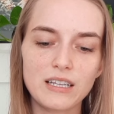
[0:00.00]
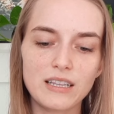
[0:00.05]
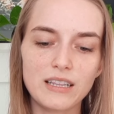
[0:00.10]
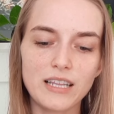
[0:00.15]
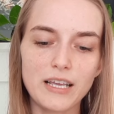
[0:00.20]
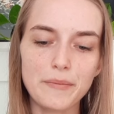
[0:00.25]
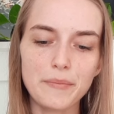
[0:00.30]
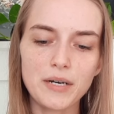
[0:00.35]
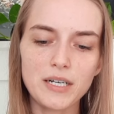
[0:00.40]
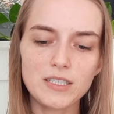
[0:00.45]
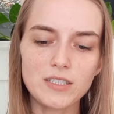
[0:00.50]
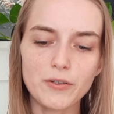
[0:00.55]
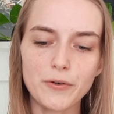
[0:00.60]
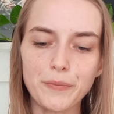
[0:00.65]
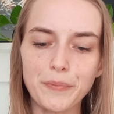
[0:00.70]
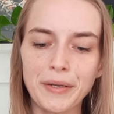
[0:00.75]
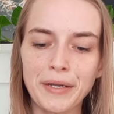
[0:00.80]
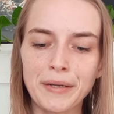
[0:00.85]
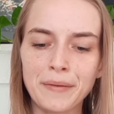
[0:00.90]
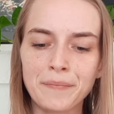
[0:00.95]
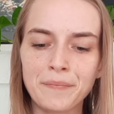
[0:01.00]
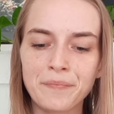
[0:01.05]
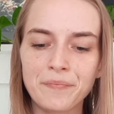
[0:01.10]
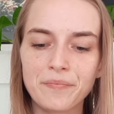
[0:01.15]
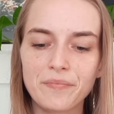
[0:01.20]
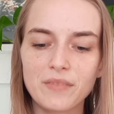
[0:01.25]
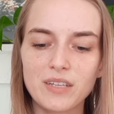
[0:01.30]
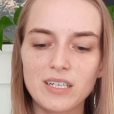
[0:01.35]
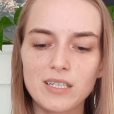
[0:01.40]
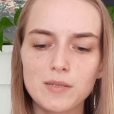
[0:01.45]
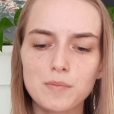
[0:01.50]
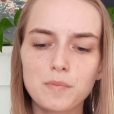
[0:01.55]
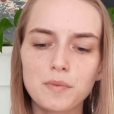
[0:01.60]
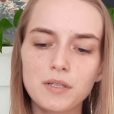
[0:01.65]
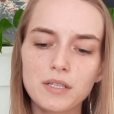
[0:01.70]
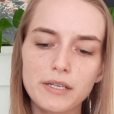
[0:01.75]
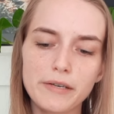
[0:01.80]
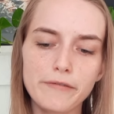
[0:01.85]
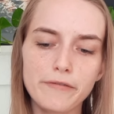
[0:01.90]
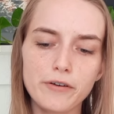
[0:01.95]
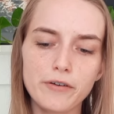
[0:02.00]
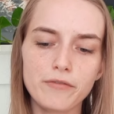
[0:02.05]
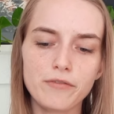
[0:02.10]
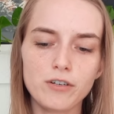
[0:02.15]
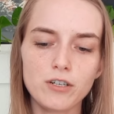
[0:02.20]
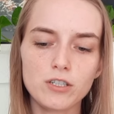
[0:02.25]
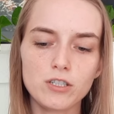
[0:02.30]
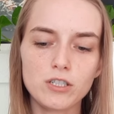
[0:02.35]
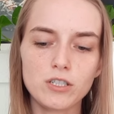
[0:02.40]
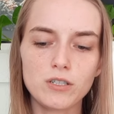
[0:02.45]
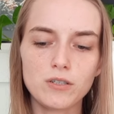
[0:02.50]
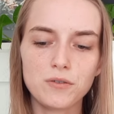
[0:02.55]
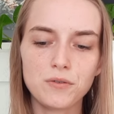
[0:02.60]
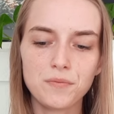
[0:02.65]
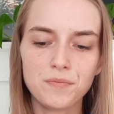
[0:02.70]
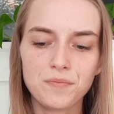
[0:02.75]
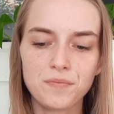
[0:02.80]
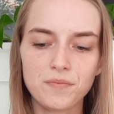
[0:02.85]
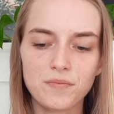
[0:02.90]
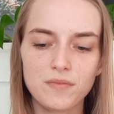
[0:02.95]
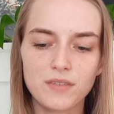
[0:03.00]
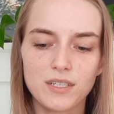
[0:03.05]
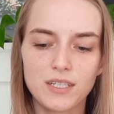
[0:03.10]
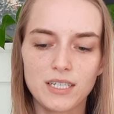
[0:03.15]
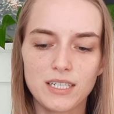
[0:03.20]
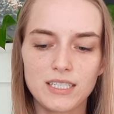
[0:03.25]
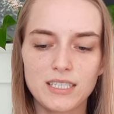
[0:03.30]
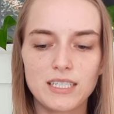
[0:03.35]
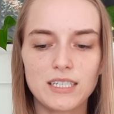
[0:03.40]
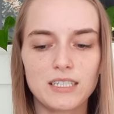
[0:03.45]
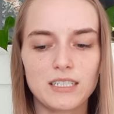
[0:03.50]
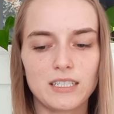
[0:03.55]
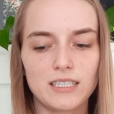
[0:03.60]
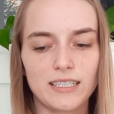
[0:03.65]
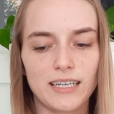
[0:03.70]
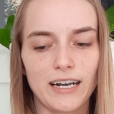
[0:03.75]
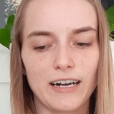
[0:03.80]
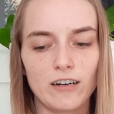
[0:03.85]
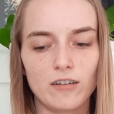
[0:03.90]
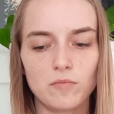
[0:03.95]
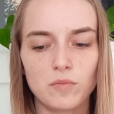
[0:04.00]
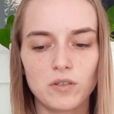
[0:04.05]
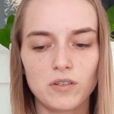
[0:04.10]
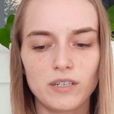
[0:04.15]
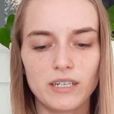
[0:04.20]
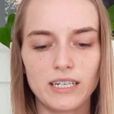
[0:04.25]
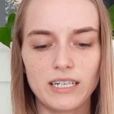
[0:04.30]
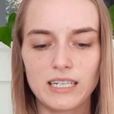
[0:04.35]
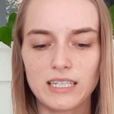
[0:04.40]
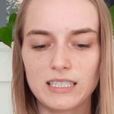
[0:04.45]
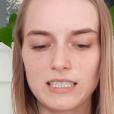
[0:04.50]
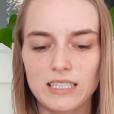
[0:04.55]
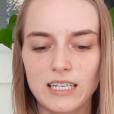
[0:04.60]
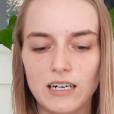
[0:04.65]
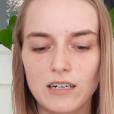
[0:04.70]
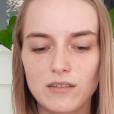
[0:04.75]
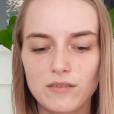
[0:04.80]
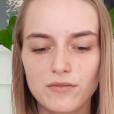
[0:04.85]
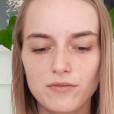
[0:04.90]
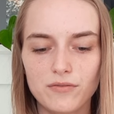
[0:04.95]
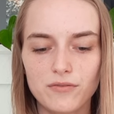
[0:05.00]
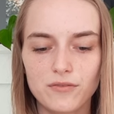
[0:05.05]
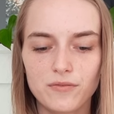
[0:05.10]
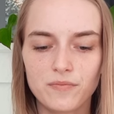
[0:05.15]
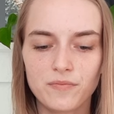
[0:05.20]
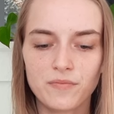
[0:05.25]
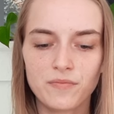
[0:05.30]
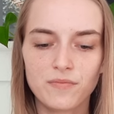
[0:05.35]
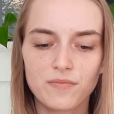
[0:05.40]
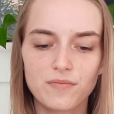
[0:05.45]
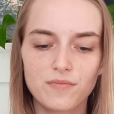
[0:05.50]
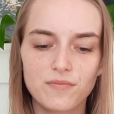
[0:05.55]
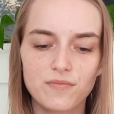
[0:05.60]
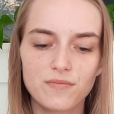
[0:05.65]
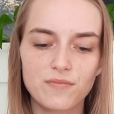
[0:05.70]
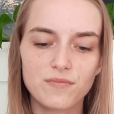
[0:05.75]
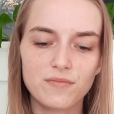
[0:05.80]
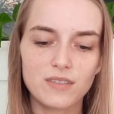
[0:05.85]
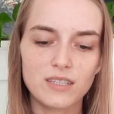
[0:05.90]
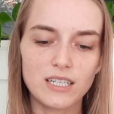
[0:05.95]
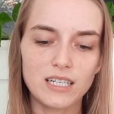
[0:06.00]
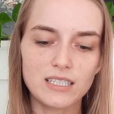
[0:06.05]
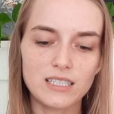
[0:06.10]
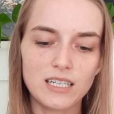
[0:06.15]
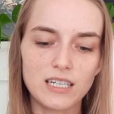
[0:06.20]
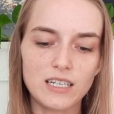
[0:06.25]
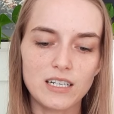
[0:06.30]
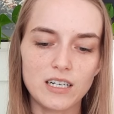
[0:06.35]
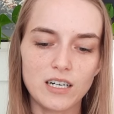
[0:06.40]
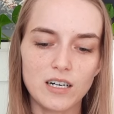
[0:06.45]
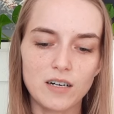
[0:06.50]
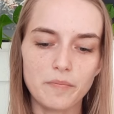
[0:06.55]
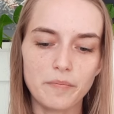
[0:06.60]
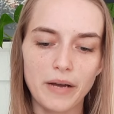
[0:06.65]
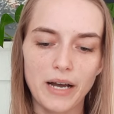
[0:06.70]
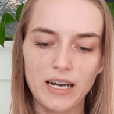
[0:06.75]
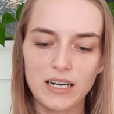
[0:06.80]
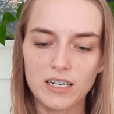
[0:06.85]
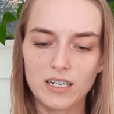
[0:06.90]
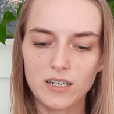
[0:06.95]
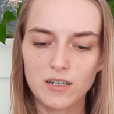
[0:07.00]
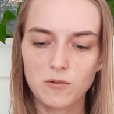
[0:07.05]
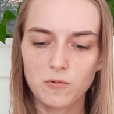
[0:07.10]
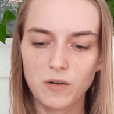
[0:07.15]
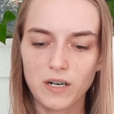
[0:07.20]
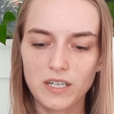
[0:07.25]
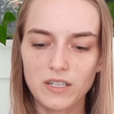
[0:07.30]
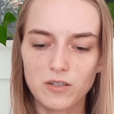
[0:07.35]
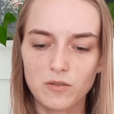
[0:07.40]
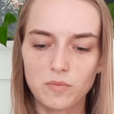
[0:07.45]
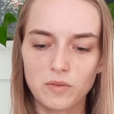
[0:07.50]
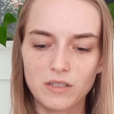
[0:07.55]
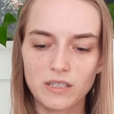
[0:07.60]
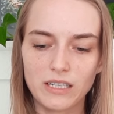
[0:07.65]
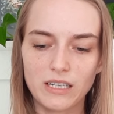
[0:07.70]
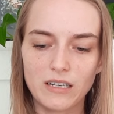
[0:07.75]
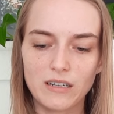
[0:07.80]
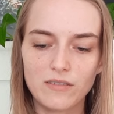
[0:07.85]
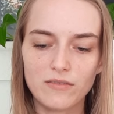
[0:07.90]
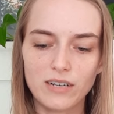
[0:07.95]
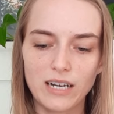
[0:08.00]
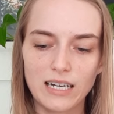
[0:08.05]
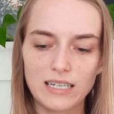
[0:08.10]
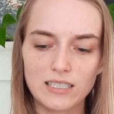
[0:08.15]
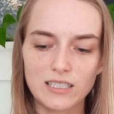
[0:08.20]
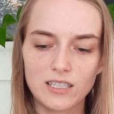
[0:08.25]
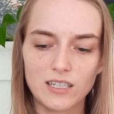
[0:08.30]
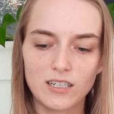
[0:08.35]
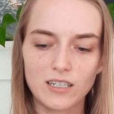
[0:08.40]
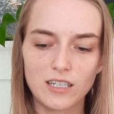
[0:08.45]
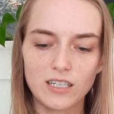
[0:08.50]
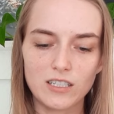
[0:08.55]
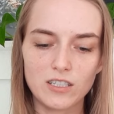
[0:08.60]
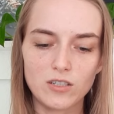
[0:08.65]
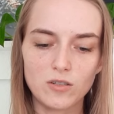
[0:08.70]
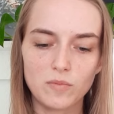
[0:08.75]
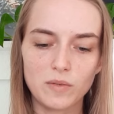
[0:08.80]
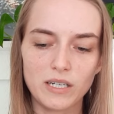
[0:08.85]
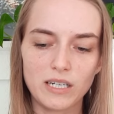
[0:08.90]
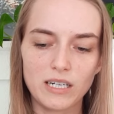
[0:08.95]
They puzzle me. Is belief a virtue? Is it desirable in itself? Does it not matter what you believe as long as you